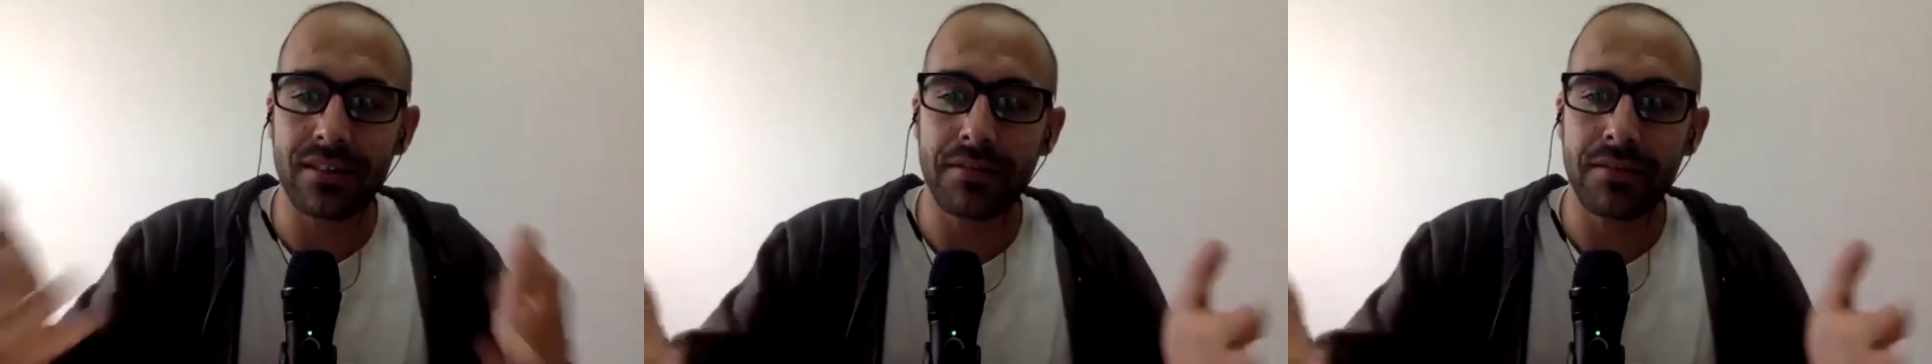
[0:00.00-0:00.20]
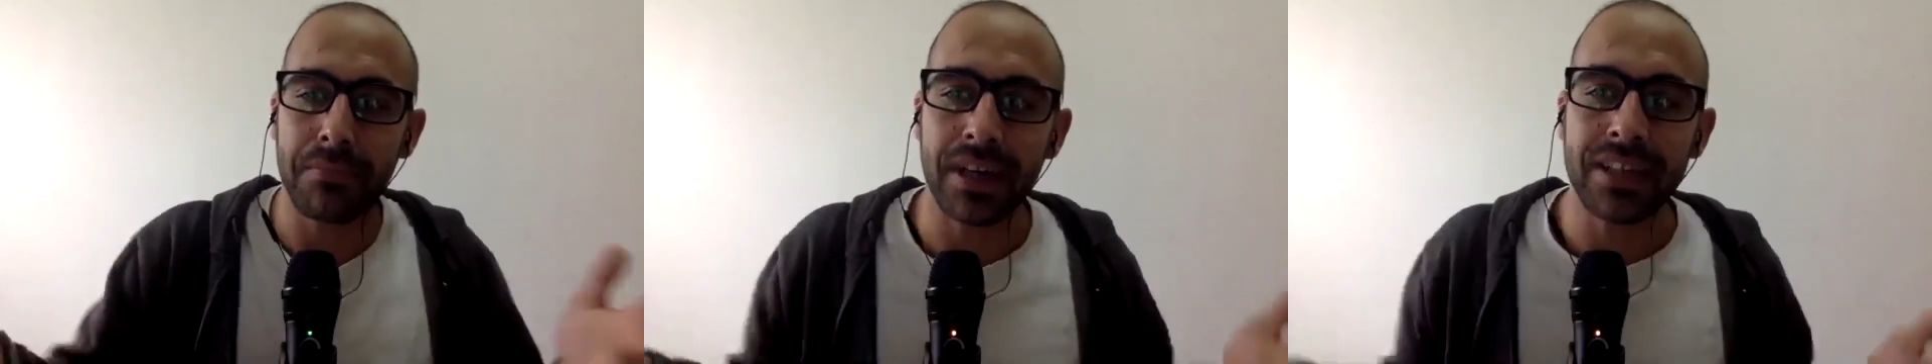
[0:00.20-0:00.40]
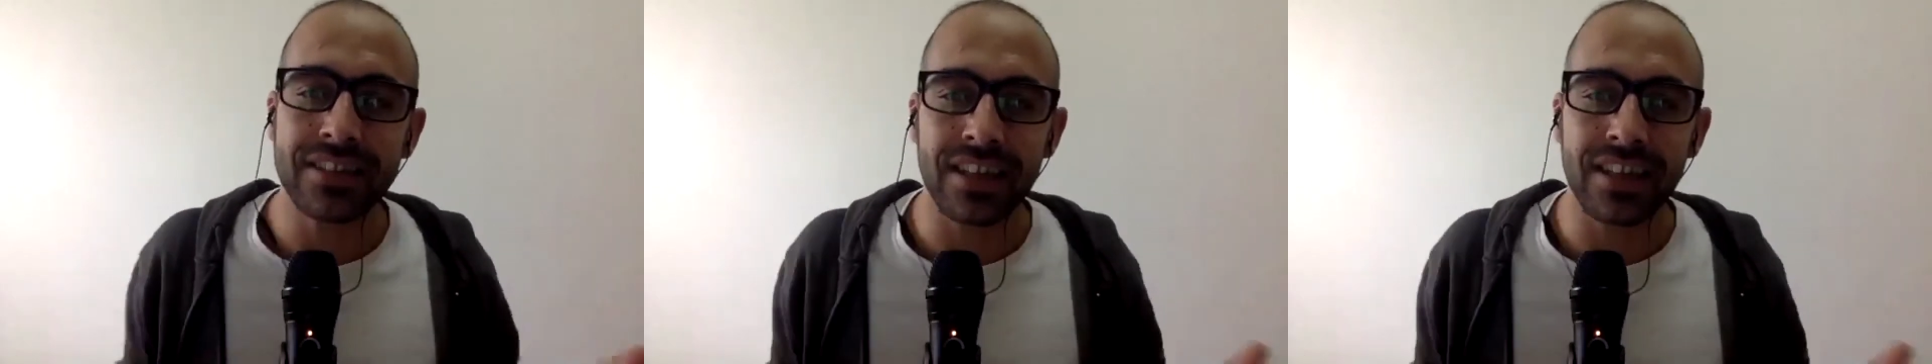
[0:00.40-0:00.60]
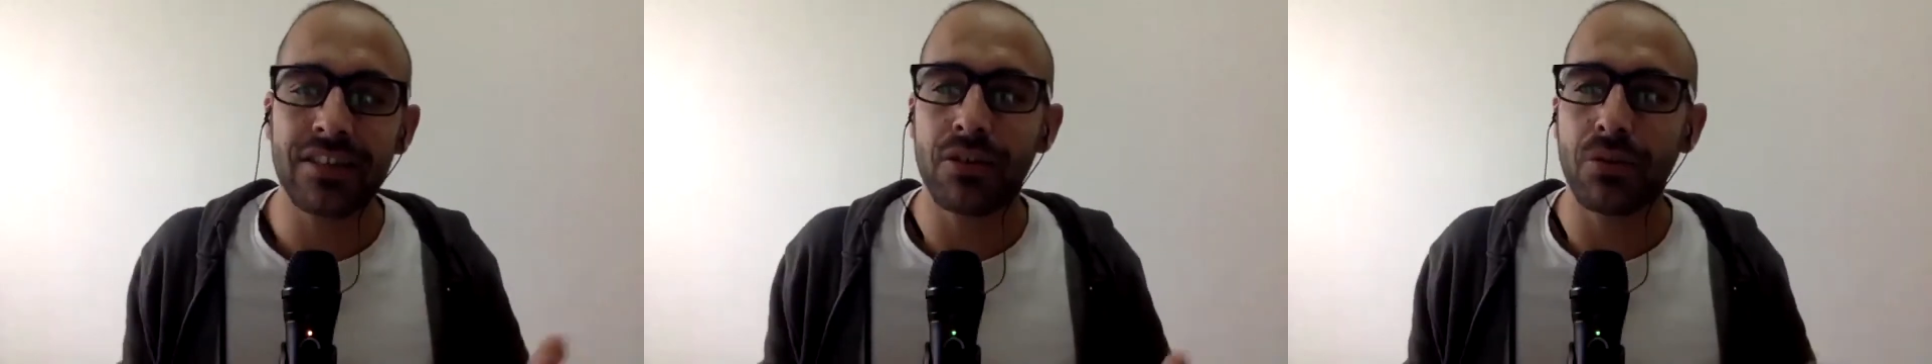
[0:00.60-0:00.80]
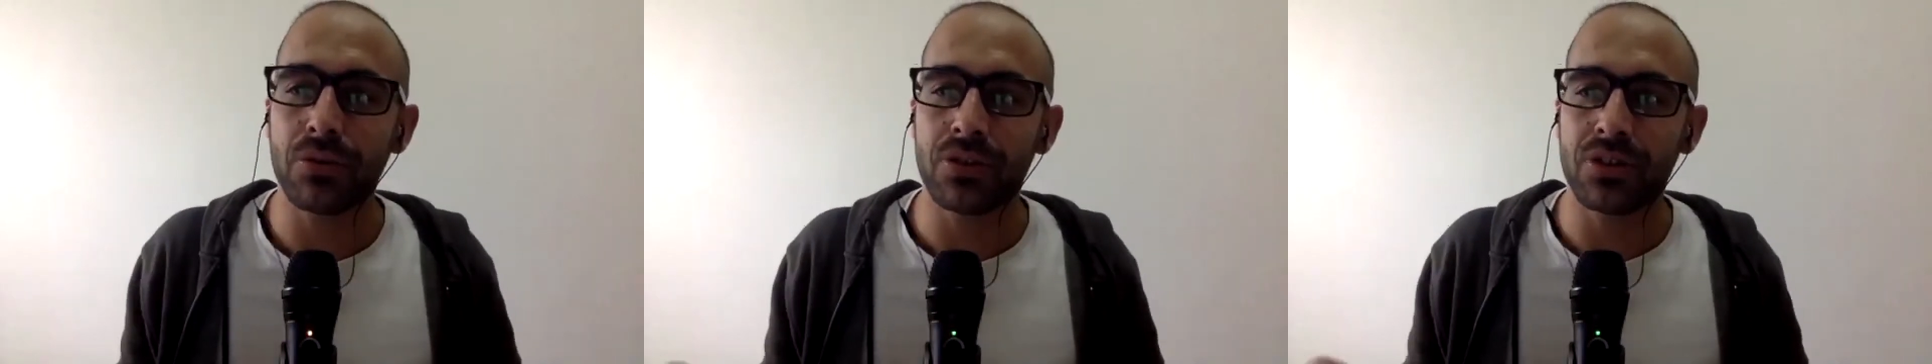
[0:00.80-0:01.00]
mindset
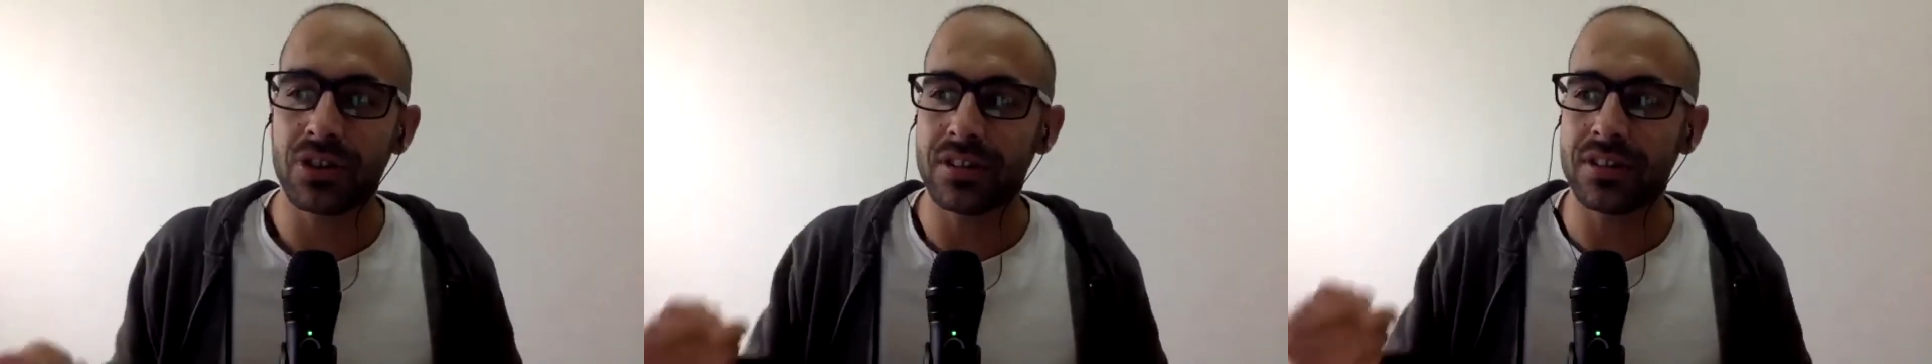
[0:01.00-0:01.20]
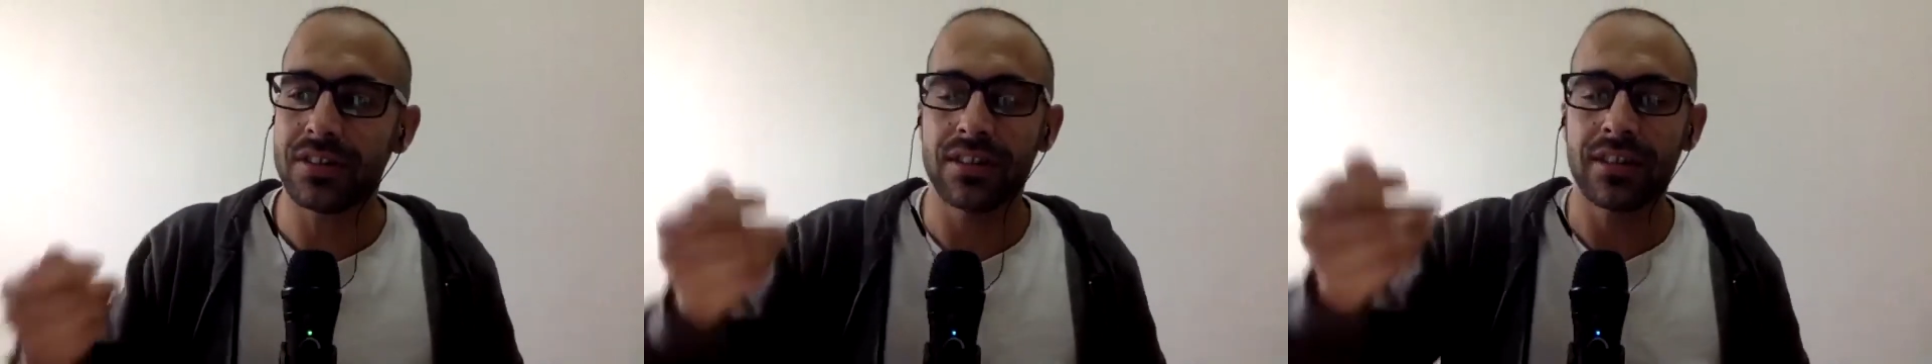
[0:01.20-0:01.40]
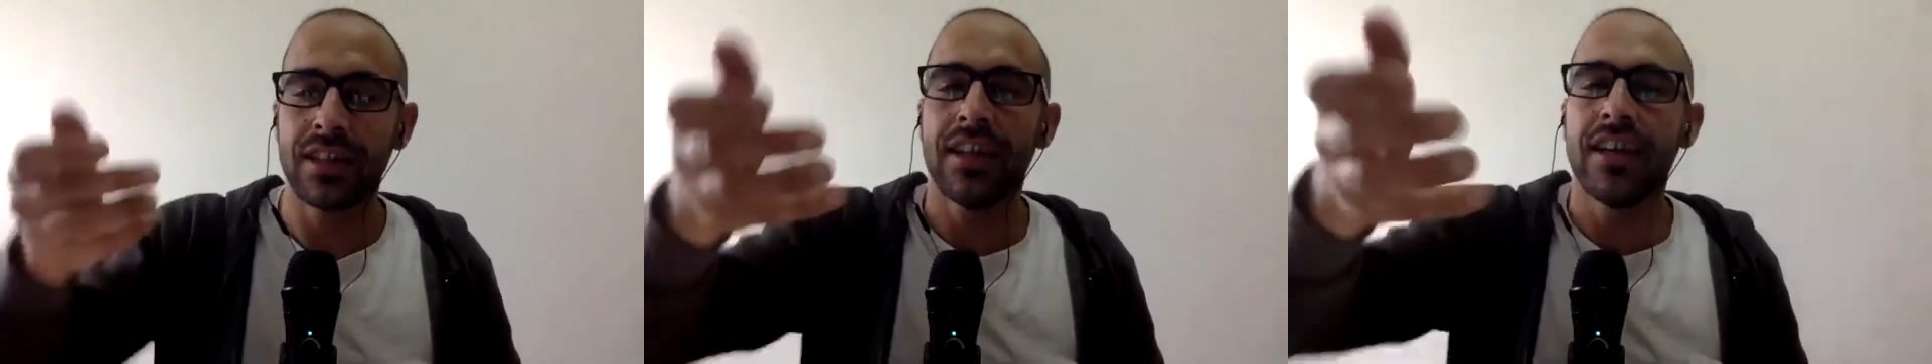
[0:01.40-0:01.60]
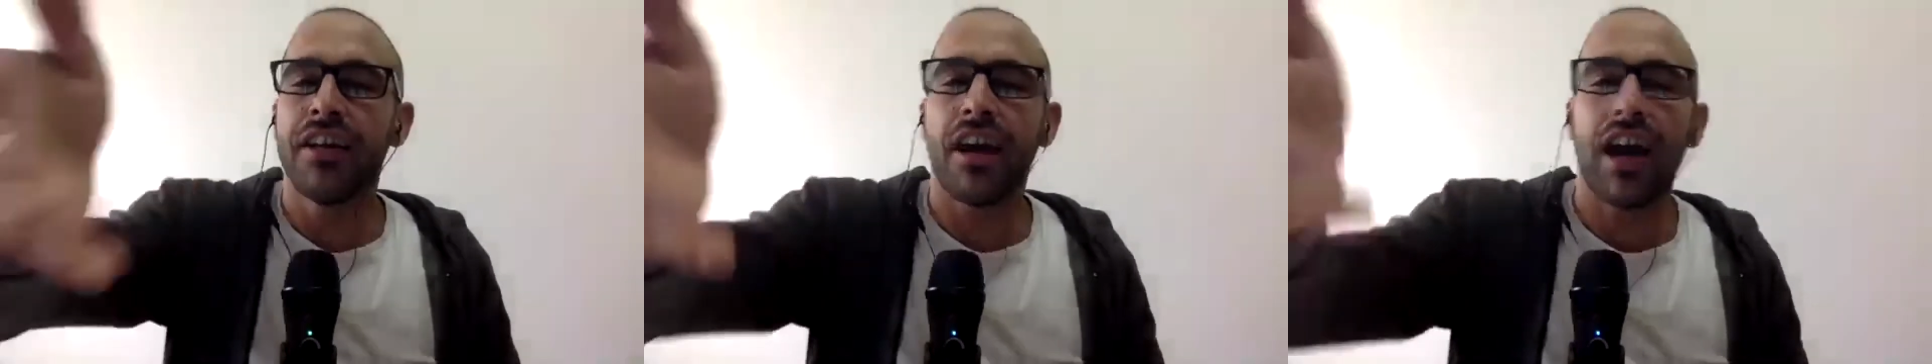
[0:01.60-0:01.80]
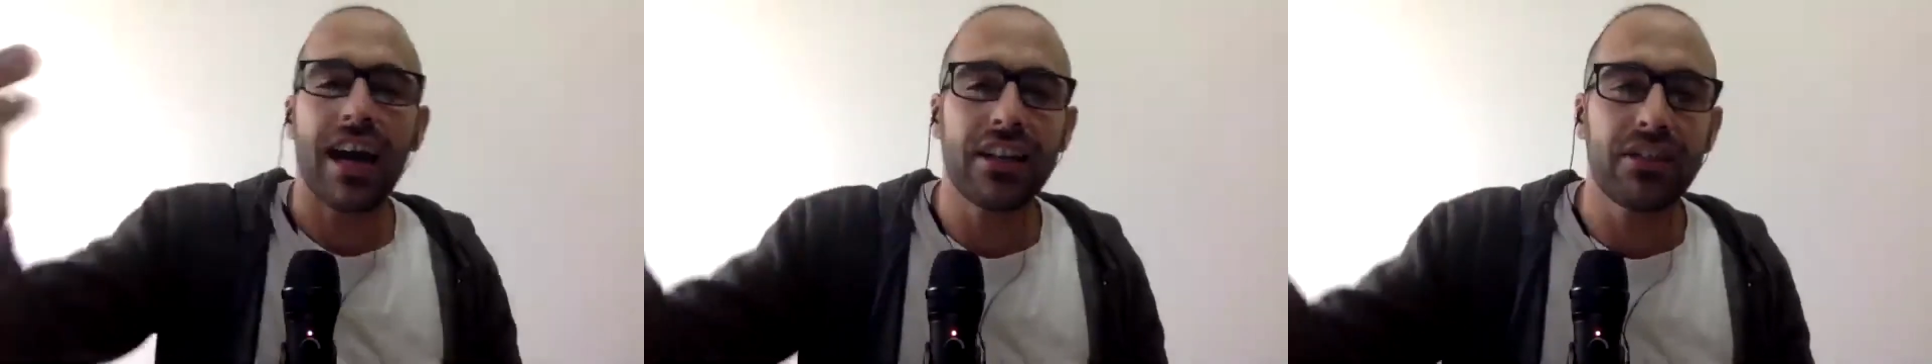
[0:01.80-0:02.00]
coach, I